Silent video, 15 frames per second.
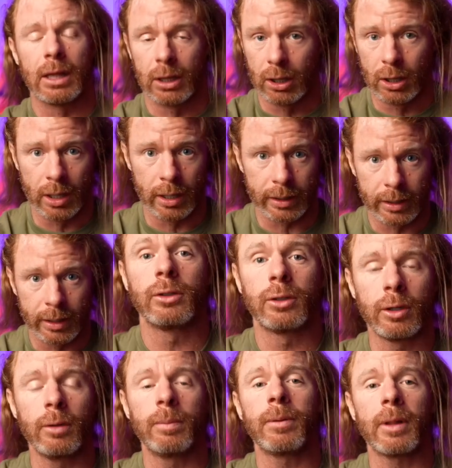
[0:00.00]
look,
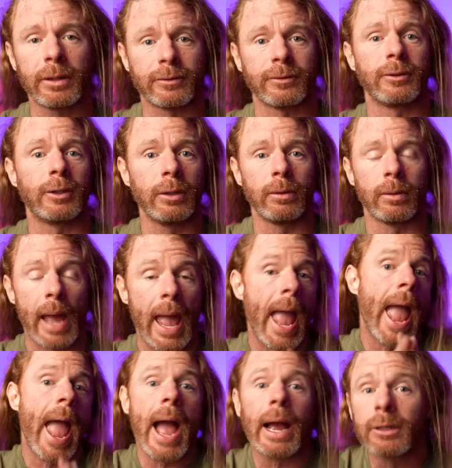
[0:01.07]
2 + 2
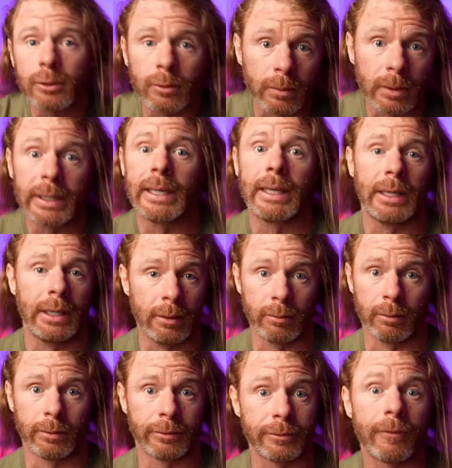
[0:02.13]
actually
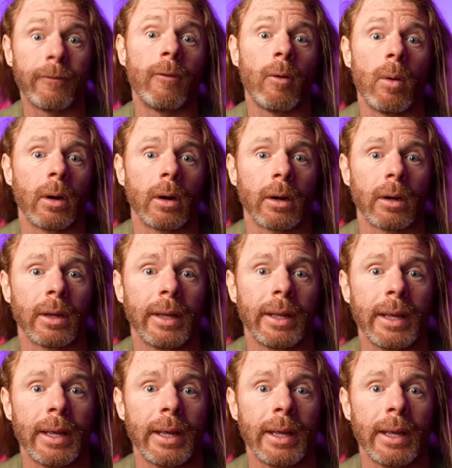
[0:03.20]
equals 4.